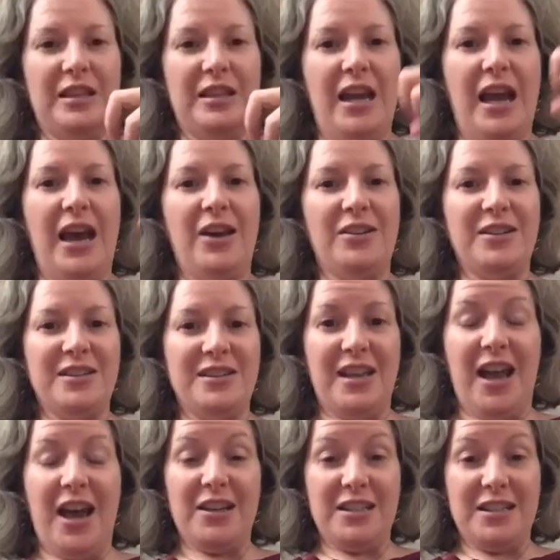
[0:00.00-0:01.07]
how to
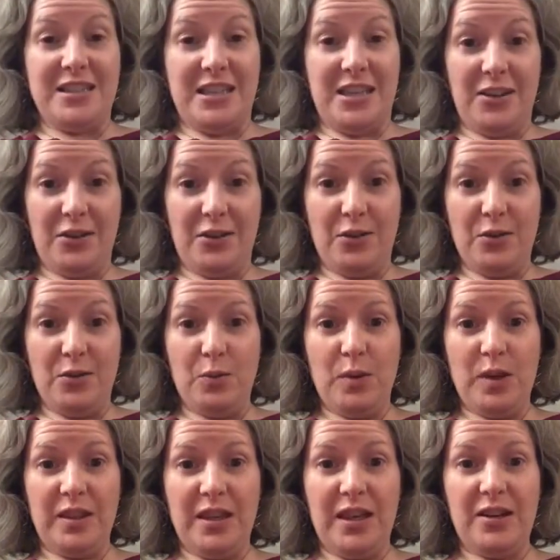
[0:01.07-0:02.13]
deal with
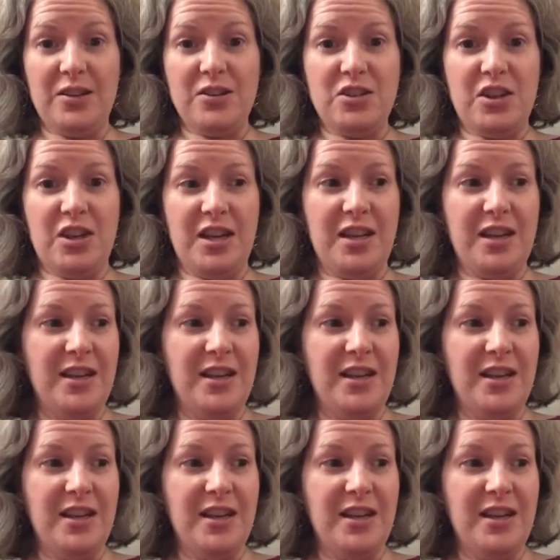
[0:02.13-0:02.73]
energy.